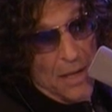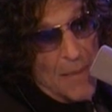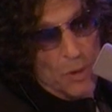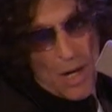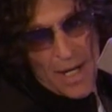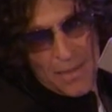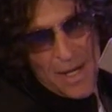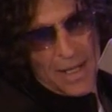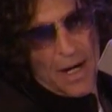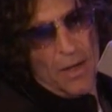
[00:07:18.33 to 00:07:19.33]
I'm trying
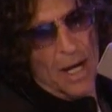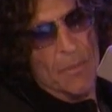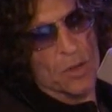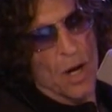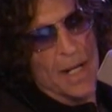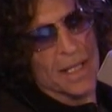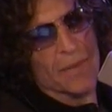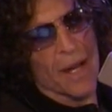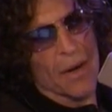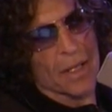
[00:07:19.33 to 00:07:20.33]
to
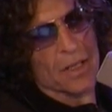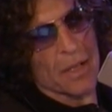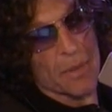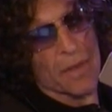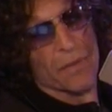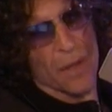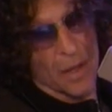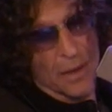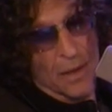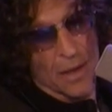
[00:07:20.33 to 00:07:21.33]
give Eric some of the
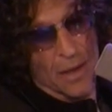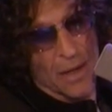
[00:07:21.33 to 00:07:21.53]
fun.